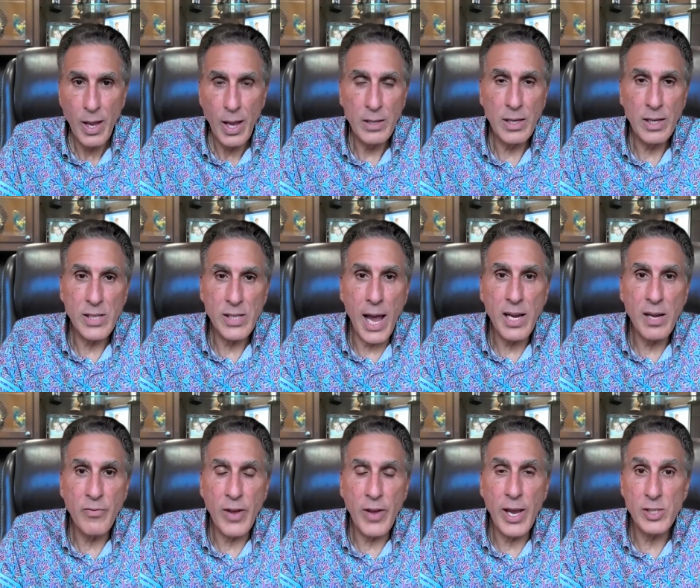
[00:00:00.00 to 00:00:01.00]
And the
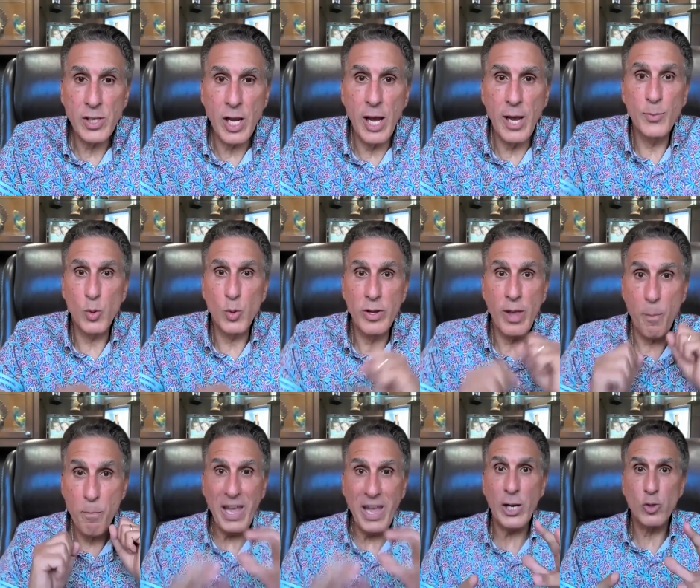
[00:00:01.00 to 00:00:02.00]
anxiety phase comes with a
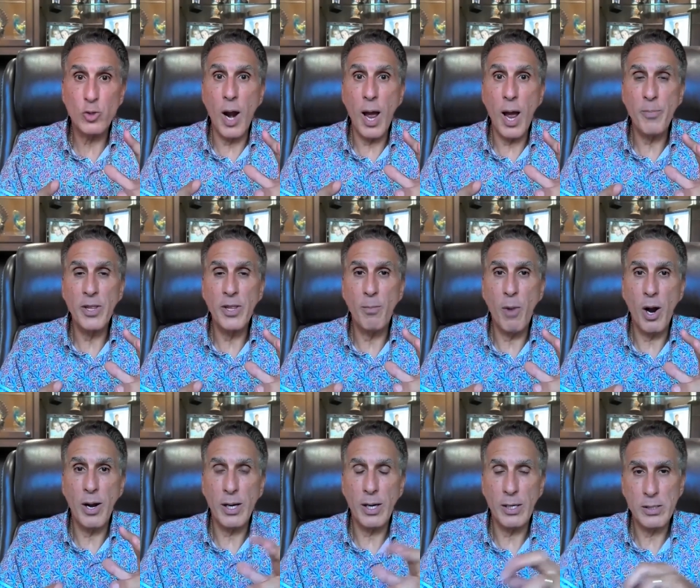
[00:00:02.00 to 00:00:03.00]
big drop in the
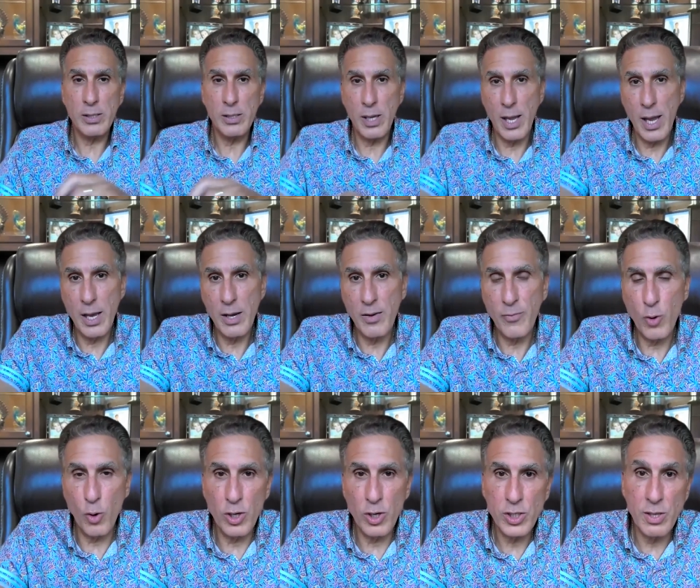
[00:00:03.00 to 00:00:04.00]
market. And of
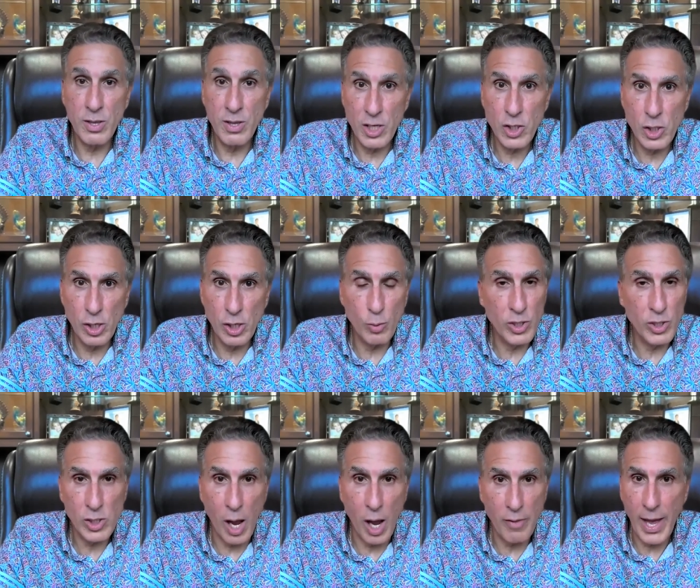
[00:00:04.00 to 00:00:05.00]
course, this year we
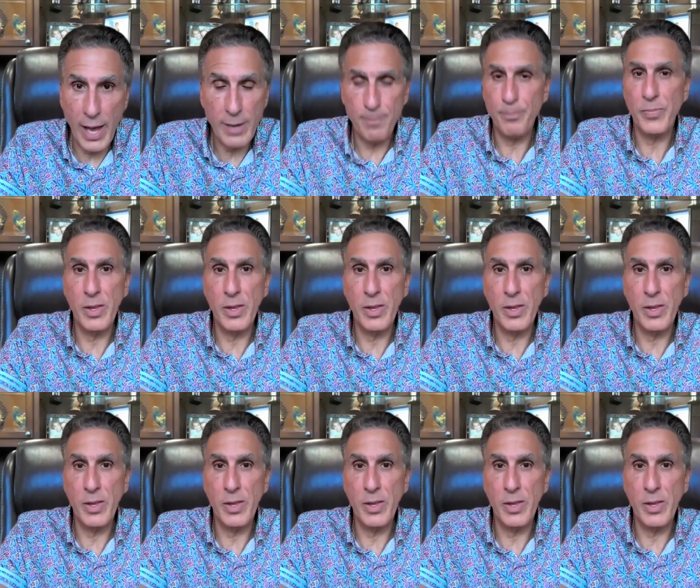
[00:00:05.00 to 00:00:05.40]
saw that.